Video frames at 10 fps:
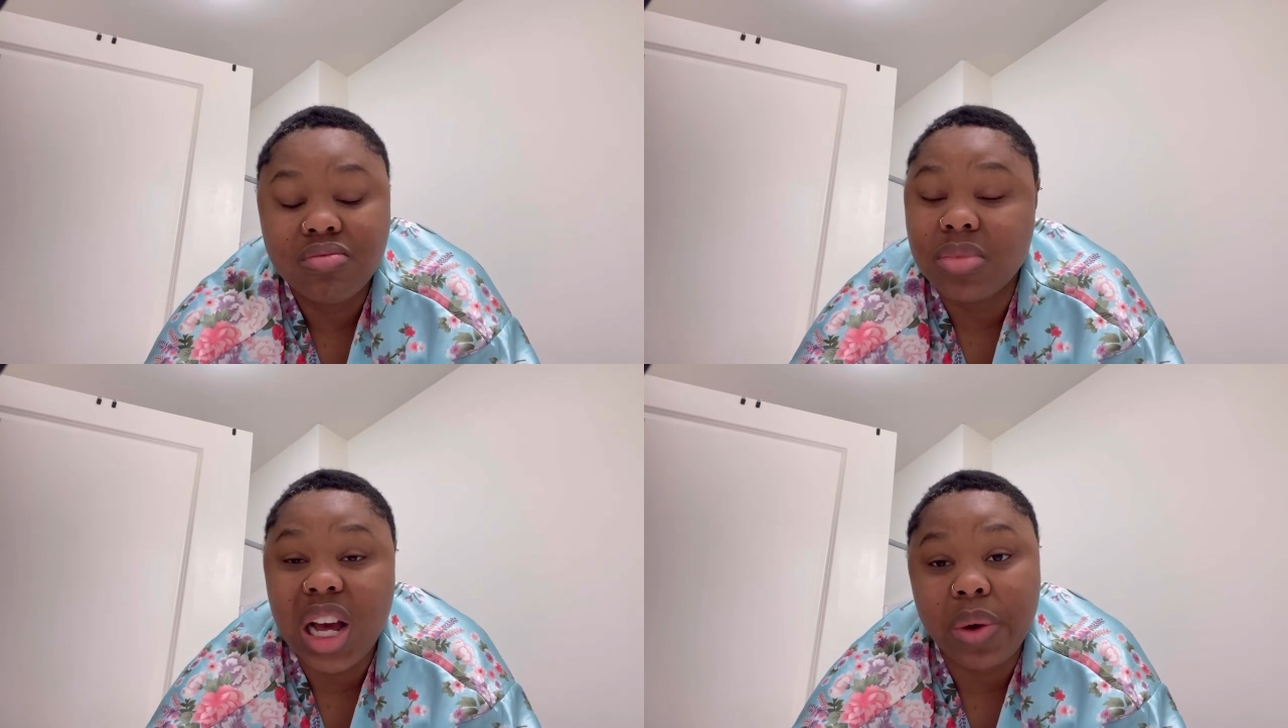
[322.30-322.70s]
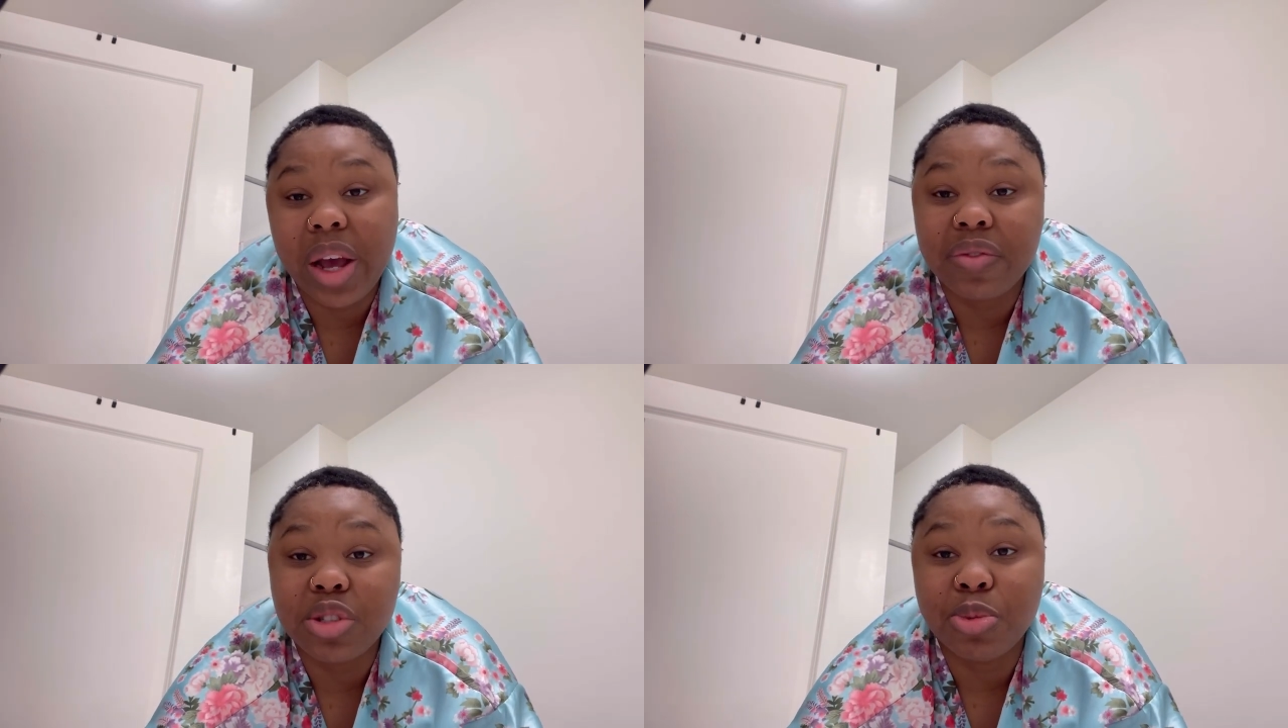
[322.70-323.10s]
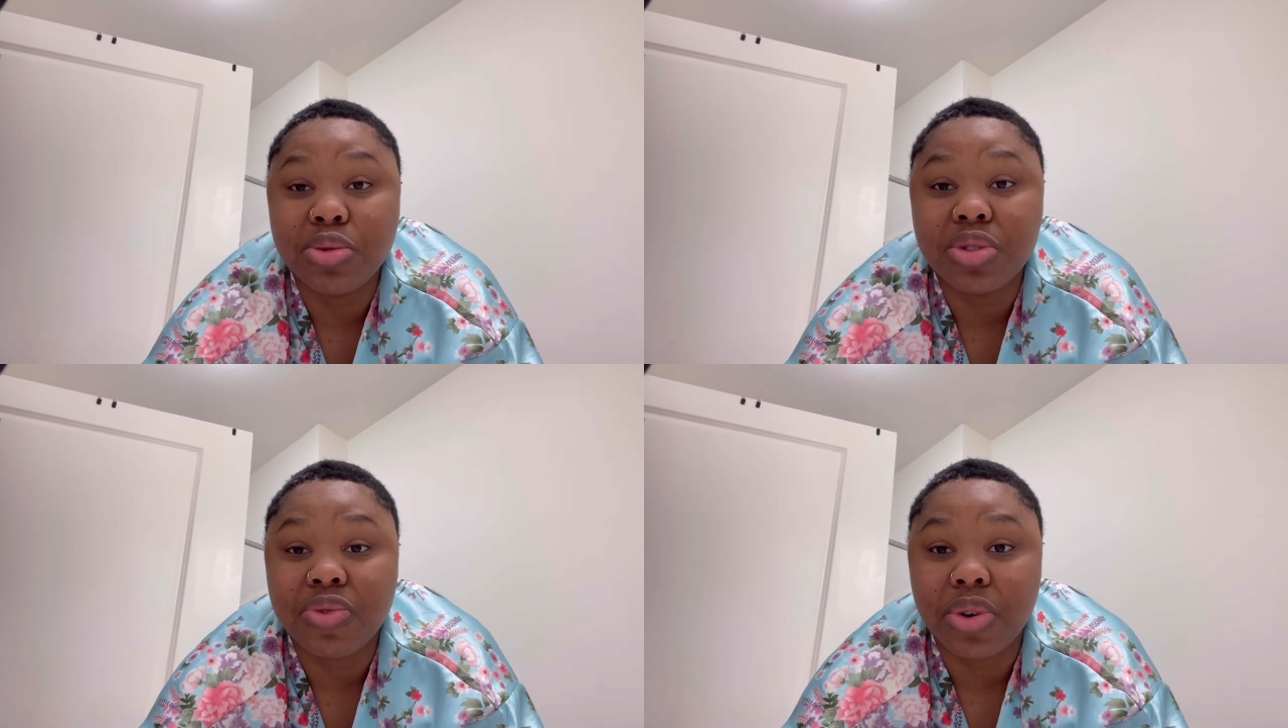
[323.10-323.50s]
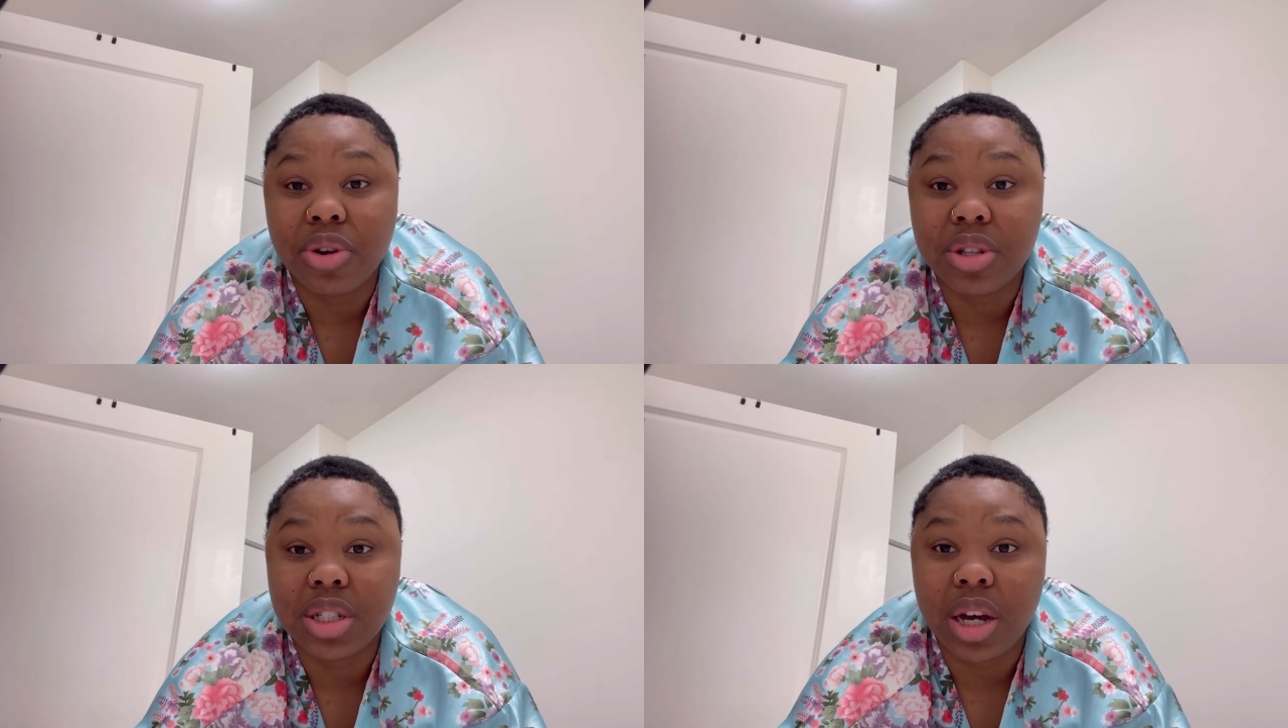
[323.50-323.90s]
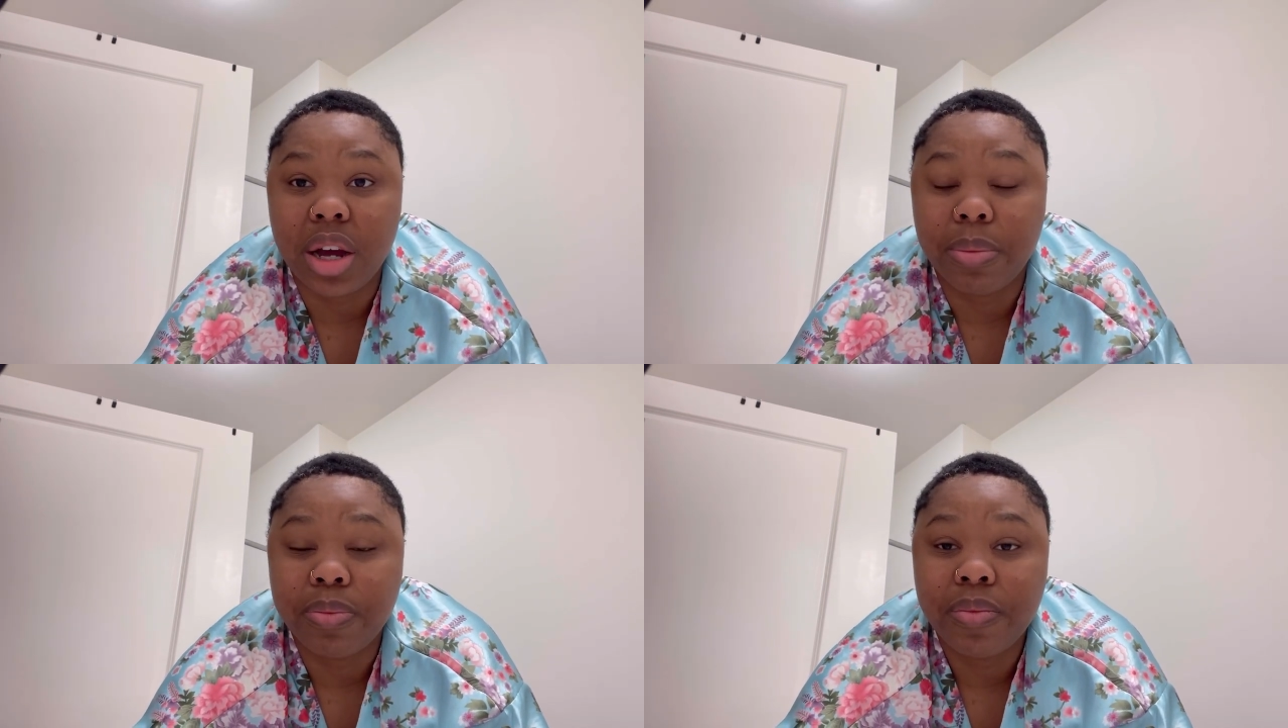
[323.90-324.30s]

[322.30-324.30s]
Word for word: I don't have the spoons for it all the time.